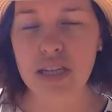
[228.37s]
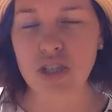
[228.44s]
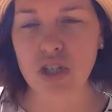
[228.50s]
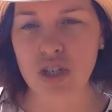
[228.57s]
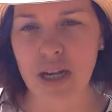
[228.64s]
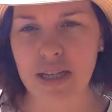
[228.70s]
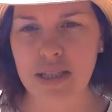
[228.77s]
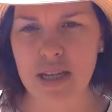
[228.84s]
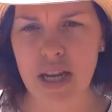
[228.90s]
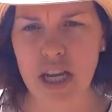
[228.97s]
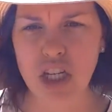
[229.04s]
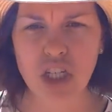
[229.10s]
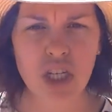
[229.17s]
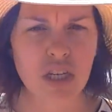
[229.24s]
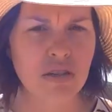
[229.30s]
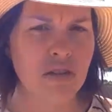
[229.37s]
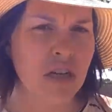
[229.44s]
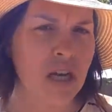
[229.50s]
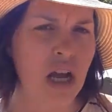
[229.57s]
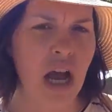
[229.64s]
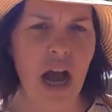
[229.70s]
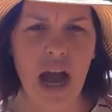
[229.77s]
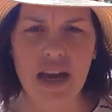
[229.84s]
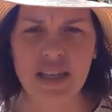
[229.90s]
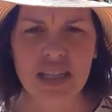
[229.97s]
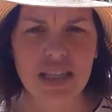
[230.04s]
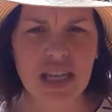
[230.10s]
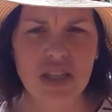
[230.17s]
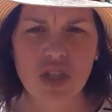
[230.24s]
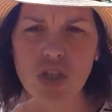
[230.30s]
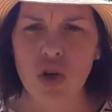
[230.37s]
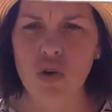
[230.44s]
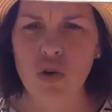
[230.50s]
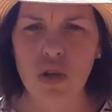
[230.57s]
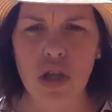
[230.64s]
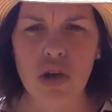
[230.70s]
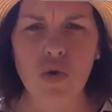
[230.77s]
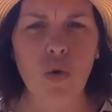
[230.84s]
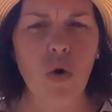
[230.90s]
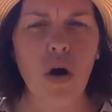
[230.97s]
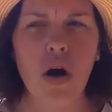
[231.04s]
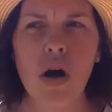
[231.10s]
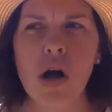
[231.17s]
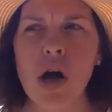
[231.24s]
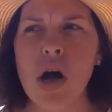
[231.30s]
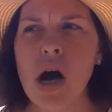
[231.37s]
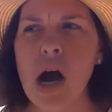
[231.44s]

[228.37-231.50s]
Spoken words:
and your destination, I think that's totally cool.